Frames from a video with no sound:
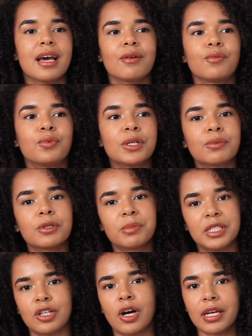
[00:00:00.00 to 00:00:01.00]
we will be
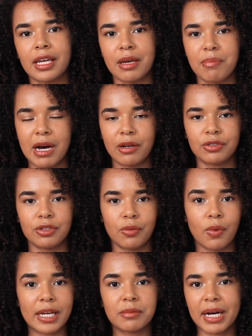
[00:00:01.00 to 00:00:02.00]
talking about a
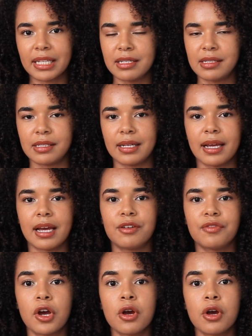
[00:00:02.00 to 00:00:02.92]
white balance that kind of